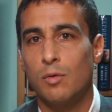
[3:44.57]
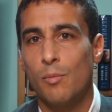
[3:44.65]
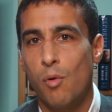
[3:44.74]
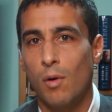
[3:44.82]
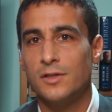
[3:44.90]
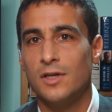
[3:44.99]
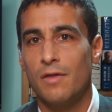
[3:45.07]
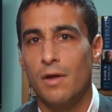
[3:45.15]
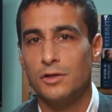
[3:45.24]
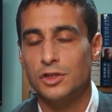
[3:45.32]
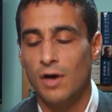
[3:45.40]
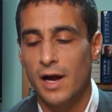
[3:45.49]
reports on
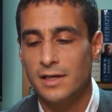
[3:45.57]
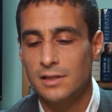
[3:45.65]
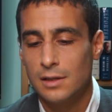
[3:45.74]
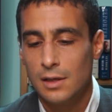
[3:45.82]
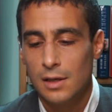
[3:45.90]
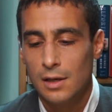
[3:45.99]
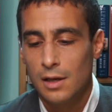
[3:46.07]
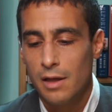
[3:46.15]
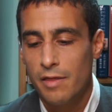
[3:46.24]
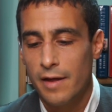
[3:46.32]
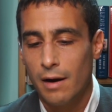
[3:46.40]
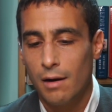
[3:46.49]
those strikes,
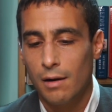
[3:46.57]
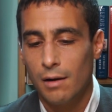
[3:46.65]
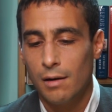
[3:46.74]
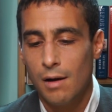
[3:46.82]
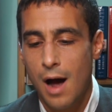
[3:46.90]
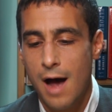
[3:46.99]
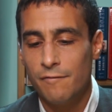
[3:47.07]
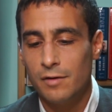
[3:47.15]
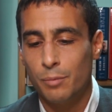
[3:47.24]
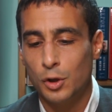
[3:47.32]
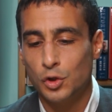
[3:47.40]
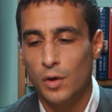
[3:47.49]
they're often
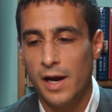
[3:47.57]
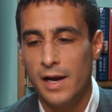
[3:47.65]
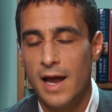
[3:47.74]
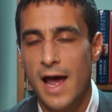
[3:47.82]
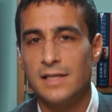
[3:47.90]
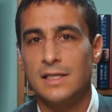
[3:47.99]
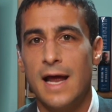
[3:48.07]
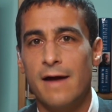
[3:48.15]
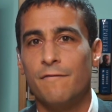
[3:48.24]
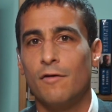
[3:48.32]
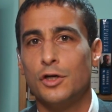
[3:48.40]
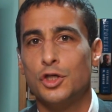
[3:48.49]
portrayed as an
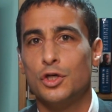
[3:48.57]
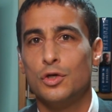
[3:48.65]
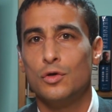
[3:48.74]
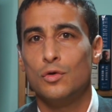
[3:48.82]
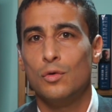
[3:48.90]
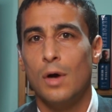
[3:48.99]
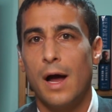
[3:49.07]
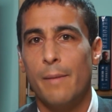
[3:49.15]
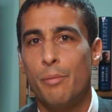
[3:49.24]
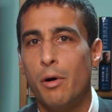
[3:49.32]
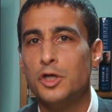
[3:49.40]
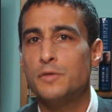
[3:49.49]
effort to
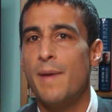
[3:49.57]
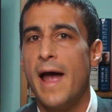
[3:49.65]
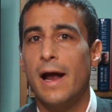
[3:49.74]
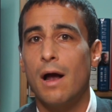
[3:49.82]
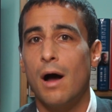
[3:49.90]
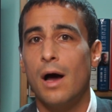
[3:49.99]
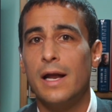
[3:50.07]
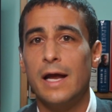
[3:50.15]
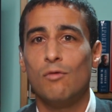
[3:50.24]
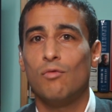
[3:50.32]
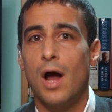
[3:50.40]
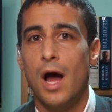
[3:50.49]
push back on
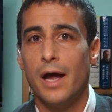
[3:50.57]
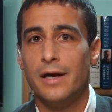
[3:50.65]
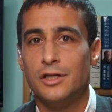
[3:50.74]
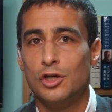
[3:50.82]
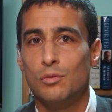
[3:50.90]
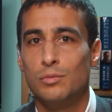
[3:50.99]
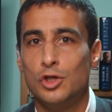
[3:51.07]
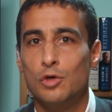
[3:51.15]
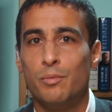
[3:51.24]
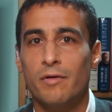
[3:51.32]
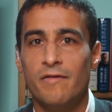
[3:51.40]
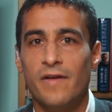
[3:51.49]
Iran, to
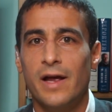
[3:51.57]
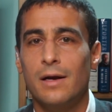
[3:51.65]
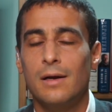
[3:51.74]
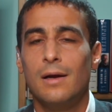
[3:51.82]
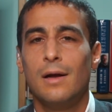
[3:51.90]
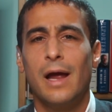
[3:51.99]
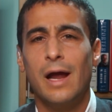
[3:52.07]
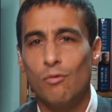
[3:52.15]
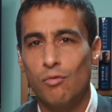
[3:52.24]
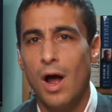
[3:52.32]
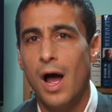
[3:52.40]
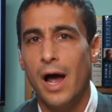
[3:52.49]
prevent
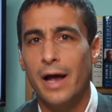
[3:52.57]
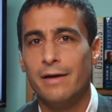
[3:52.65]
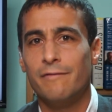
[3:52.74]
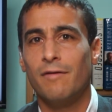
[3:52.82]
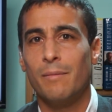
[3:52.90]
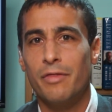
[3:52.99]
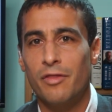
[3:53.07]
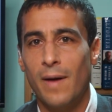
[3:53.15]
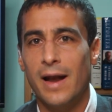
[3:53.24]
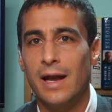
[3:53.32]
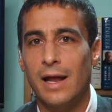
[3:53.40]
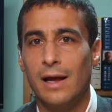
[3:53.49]
Iran from
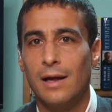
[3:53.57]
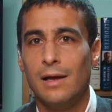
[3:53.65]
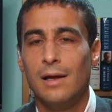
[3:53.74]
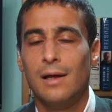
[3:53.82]
threatening